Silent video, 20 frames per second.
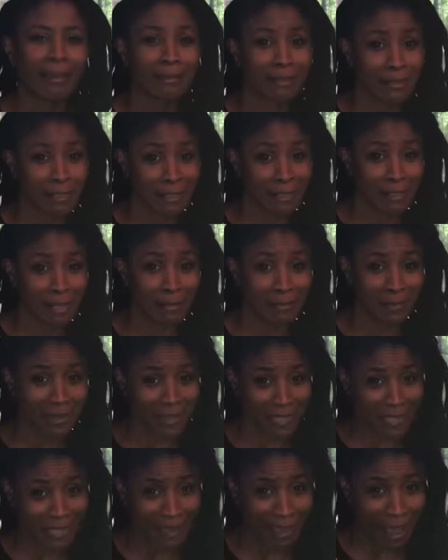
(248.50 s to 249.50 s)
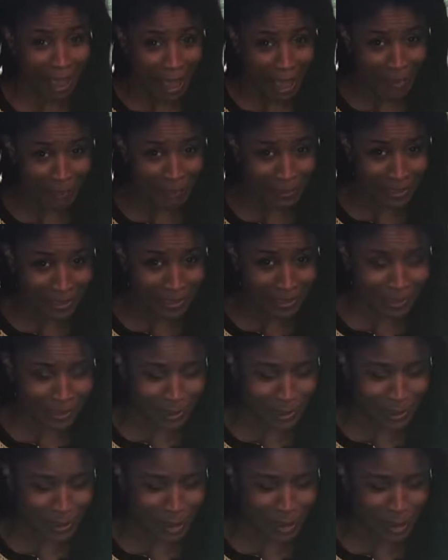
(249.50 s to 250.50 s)
and something
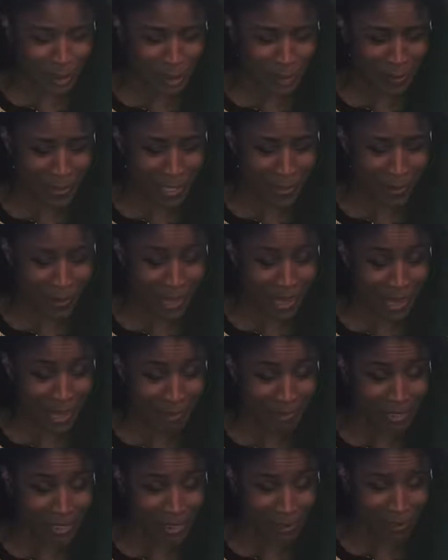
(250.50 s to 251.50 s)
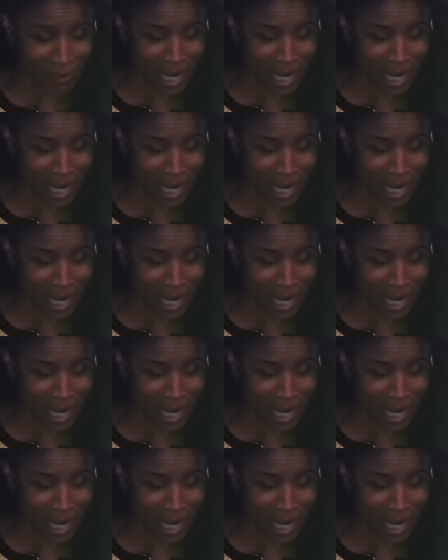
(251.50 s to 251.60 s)
happened to me while I was